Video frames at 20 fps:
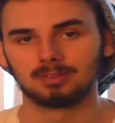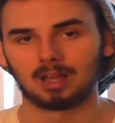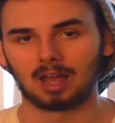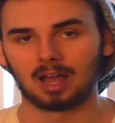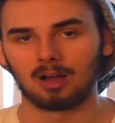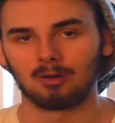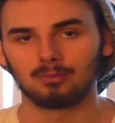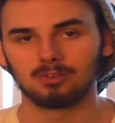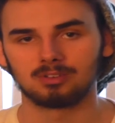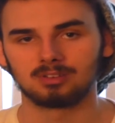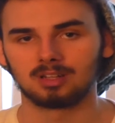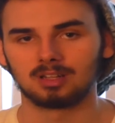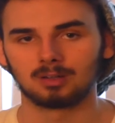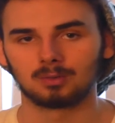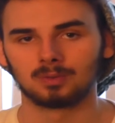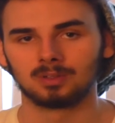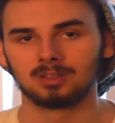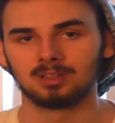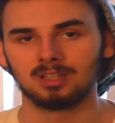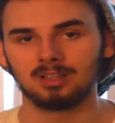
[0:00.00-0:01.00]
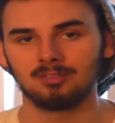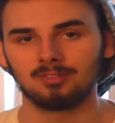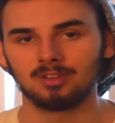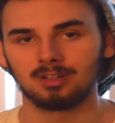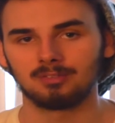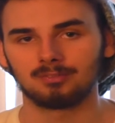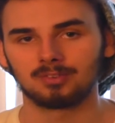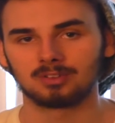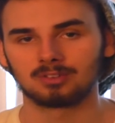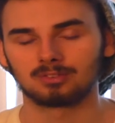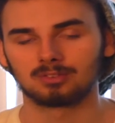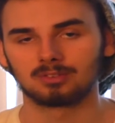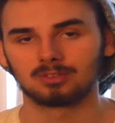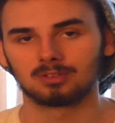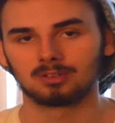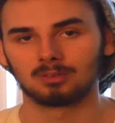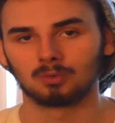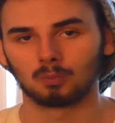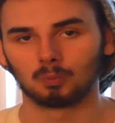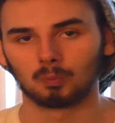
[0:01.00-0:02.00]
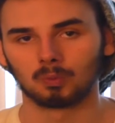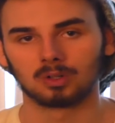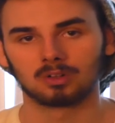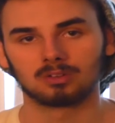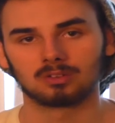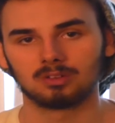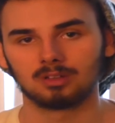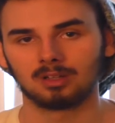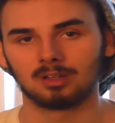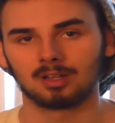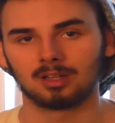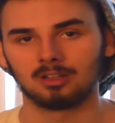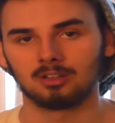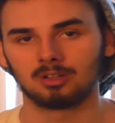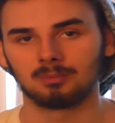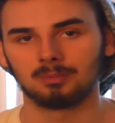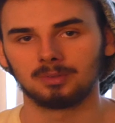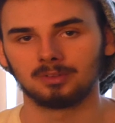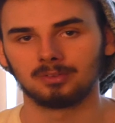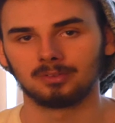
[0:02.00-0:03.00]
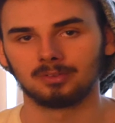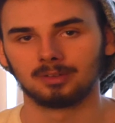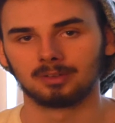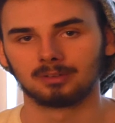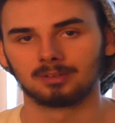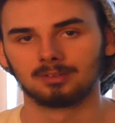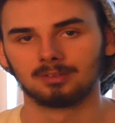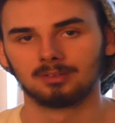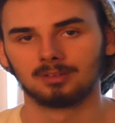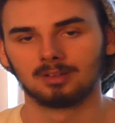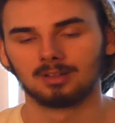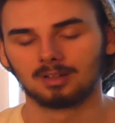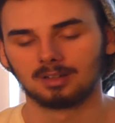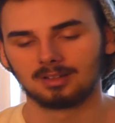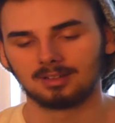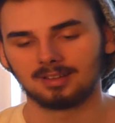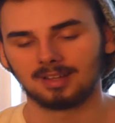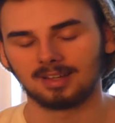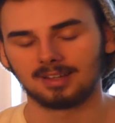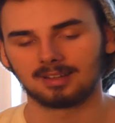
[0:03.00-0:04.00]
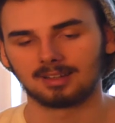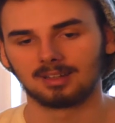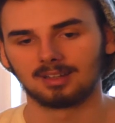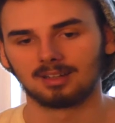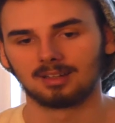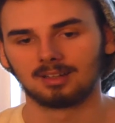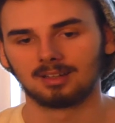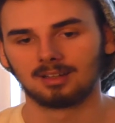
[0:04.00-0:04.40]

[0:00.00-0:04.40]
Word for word: Always take one. Even if it's the worst thing that you could be doing, take it.